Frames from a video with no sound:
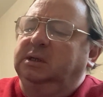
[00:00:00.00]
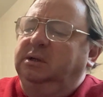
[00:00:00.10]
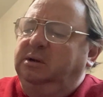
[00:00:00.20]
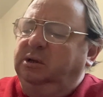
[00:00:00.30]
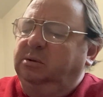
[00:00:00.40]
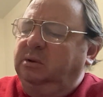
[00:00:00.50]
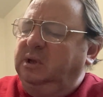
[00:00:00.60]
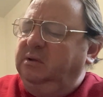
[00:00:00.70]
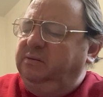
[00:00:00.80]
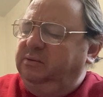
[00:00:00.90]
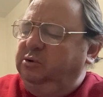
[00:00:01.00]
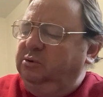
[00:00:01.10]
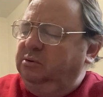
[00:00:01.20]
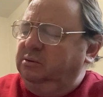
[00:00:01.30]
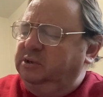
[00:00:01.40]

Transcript: You need to give to